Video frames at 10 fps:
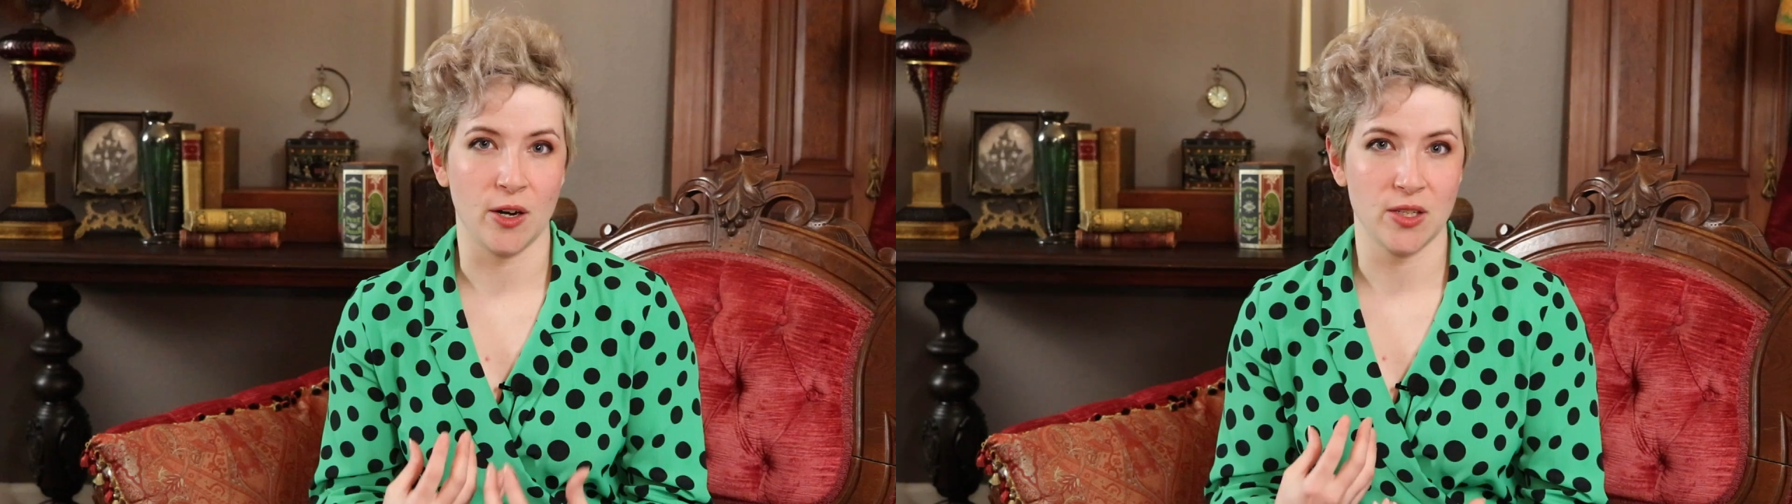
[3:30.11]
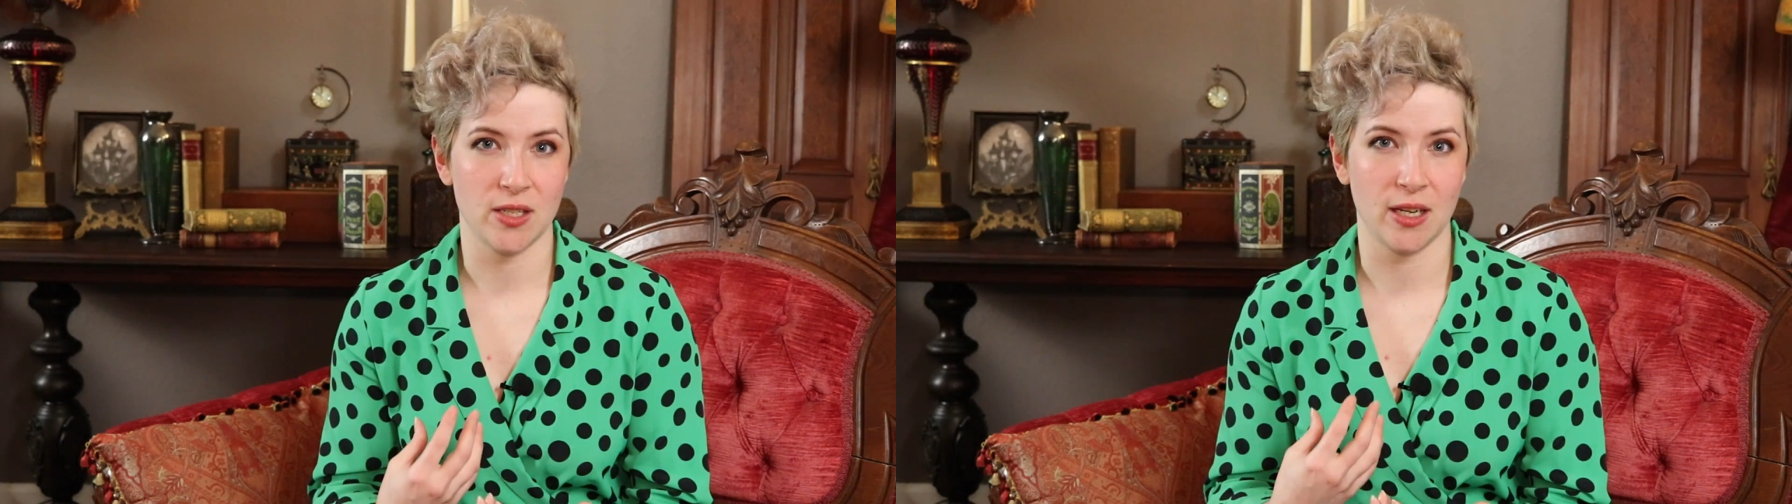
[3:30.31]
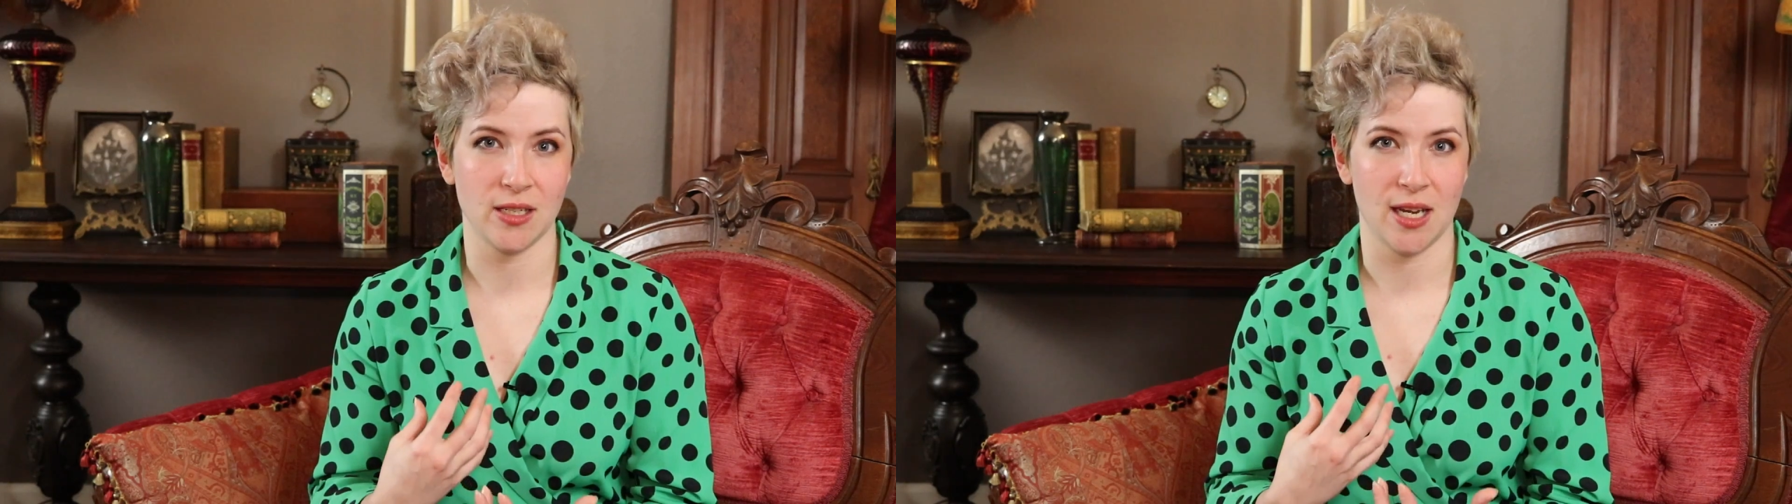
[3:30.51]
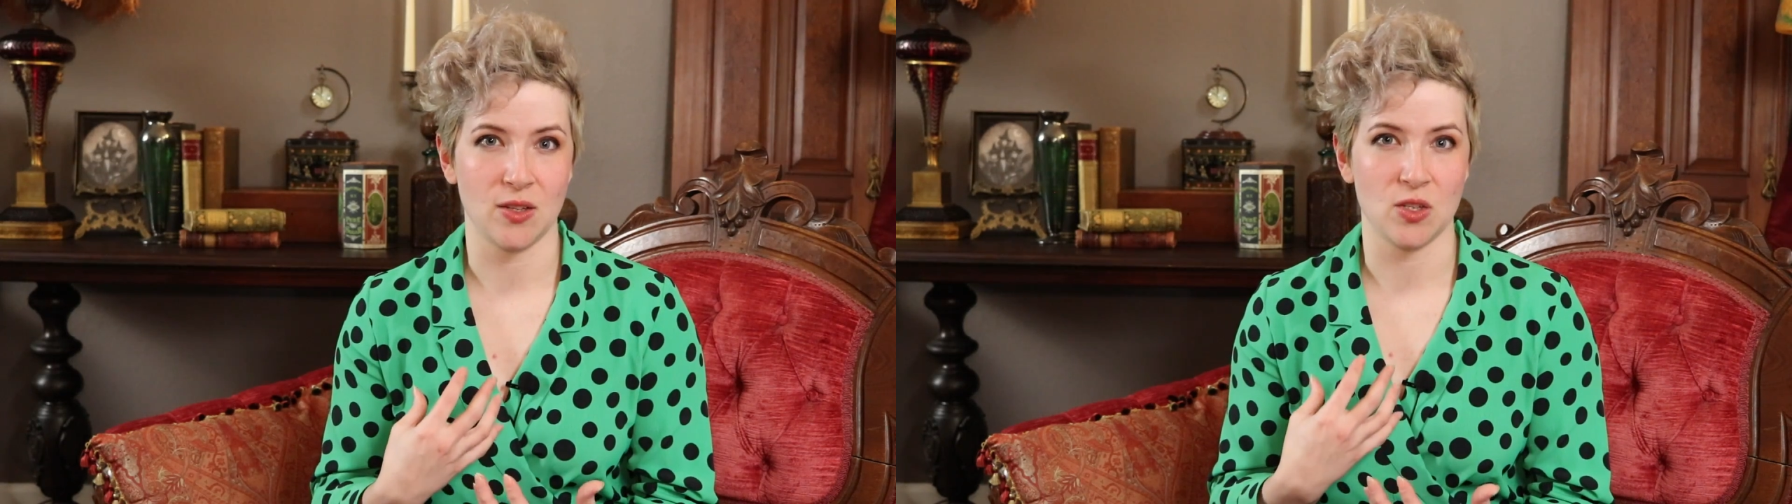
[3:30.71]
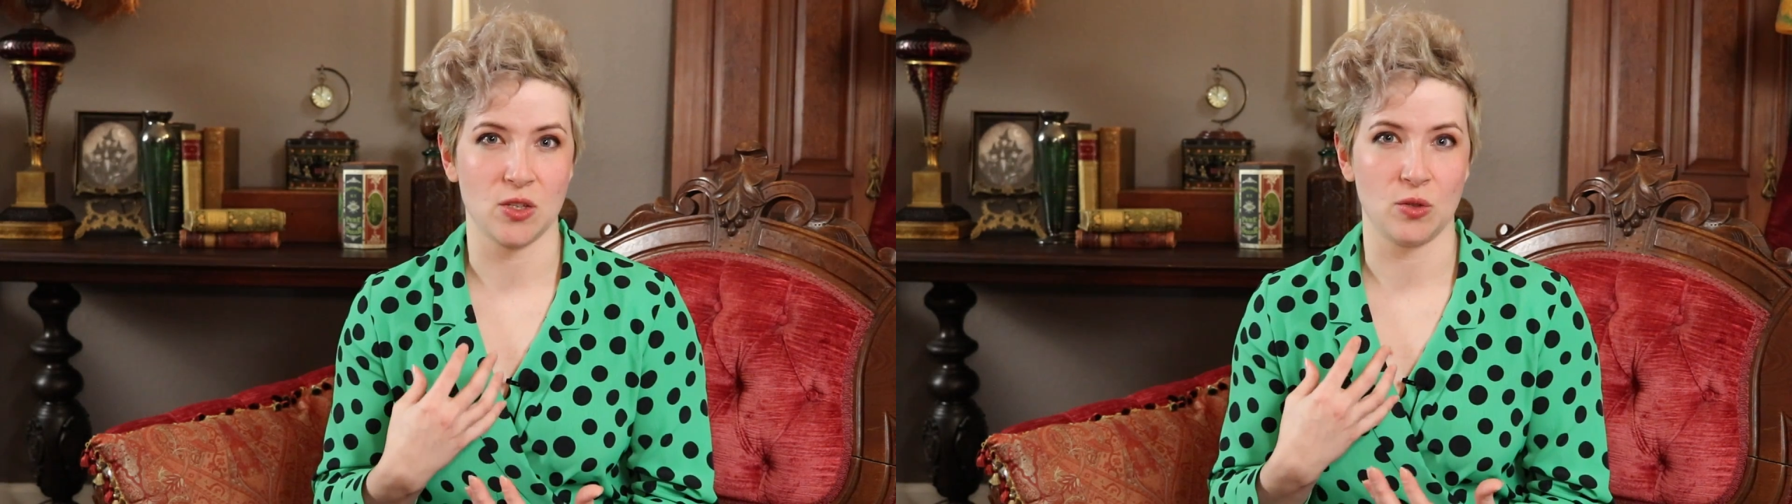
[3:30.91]
arsenic
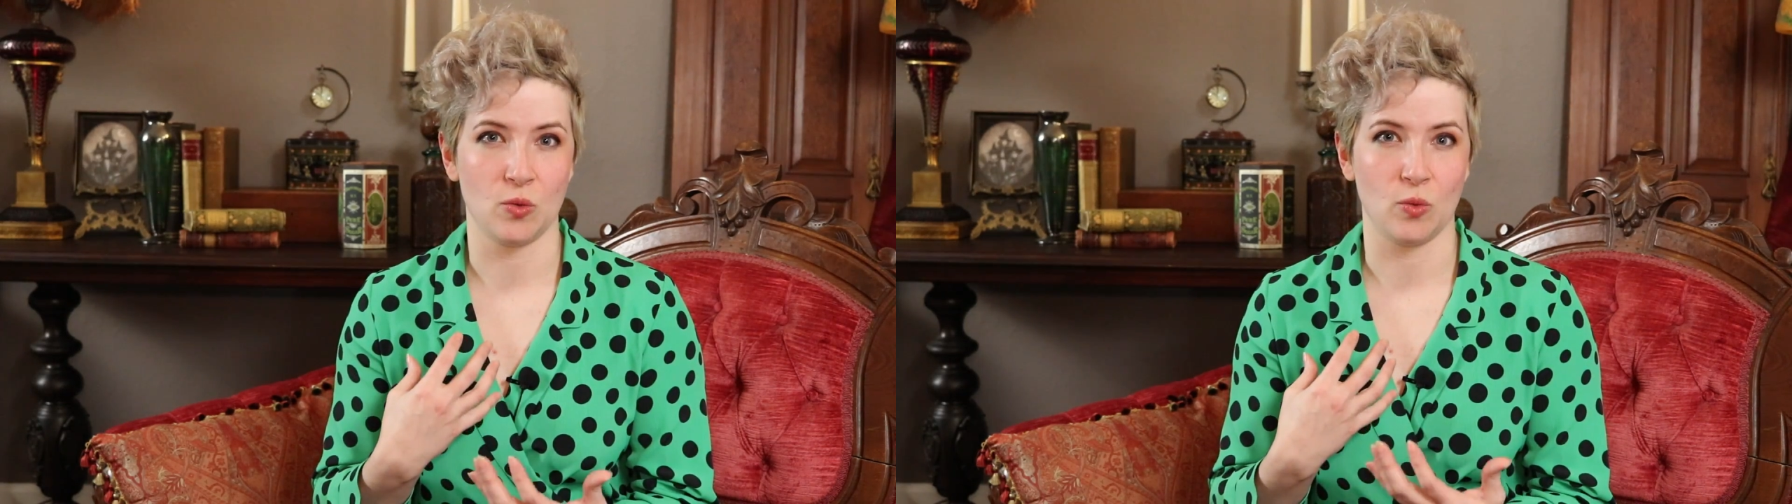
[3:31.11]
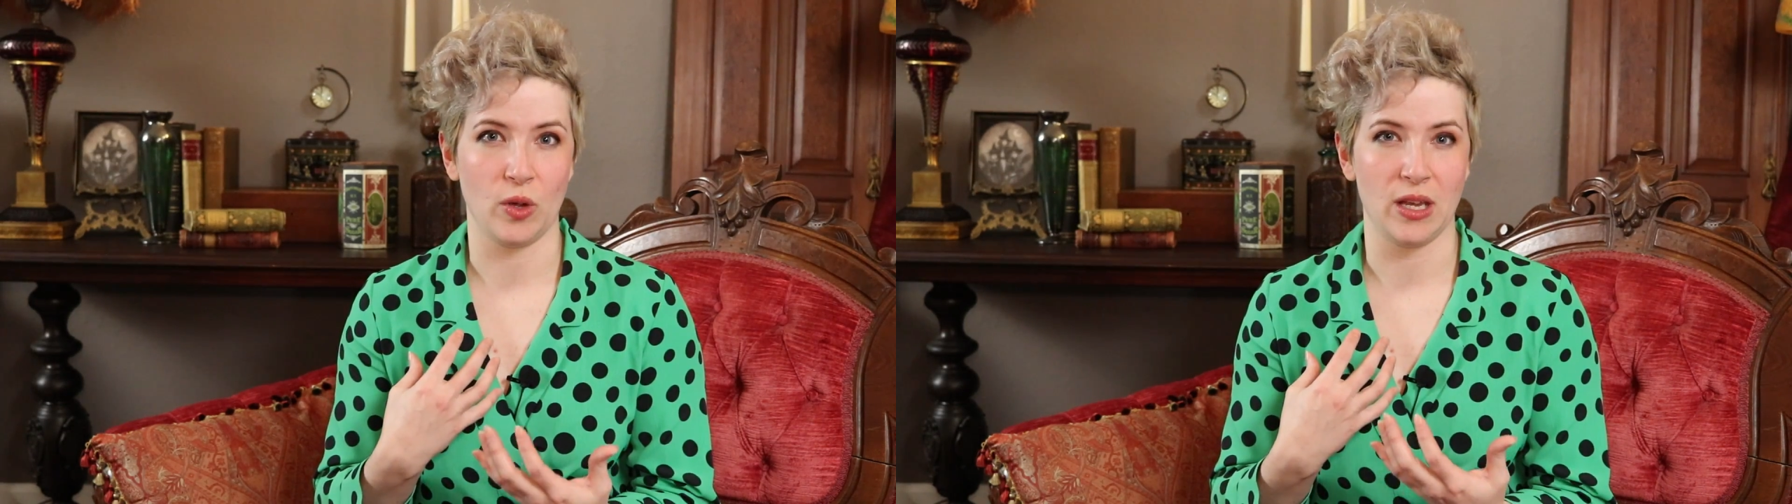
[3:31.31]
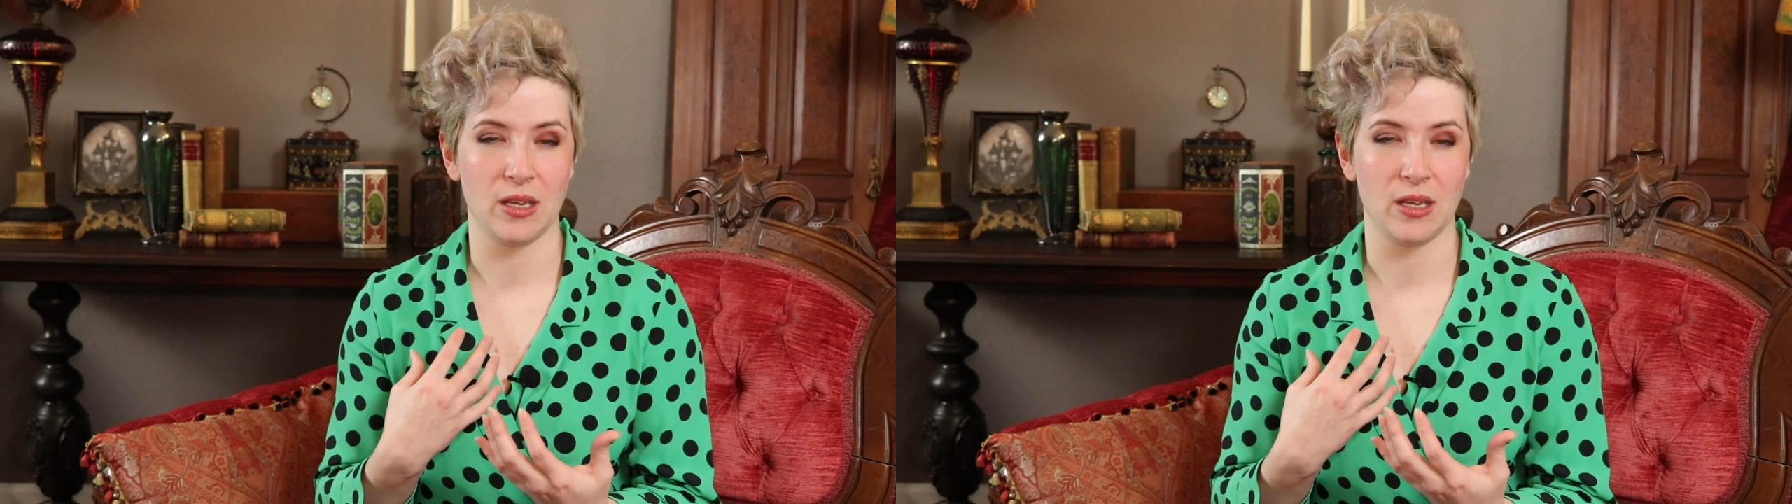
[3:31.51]
tends to